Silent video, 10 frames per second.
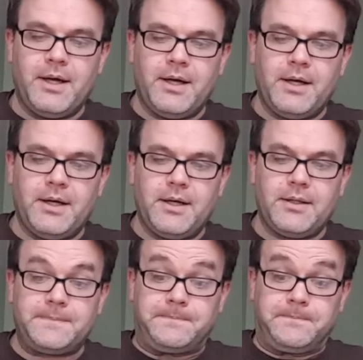
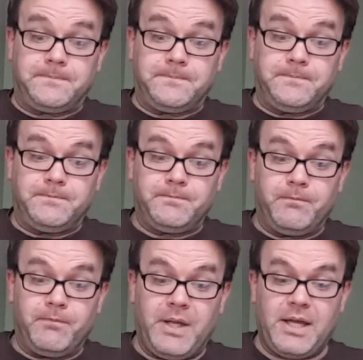Uh,
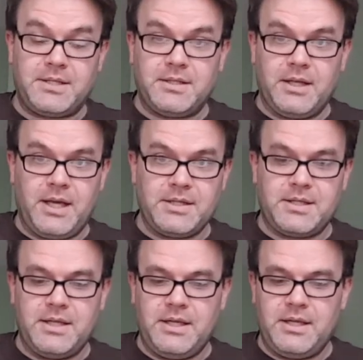yeah, it still
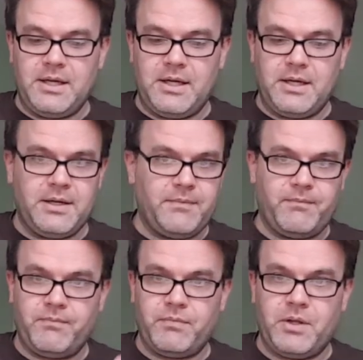has the uh,
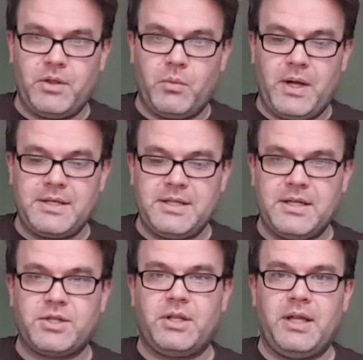the, the white
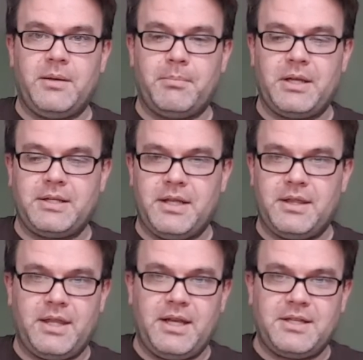ish lean, but it
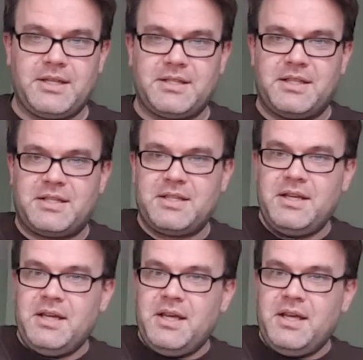then, then it does this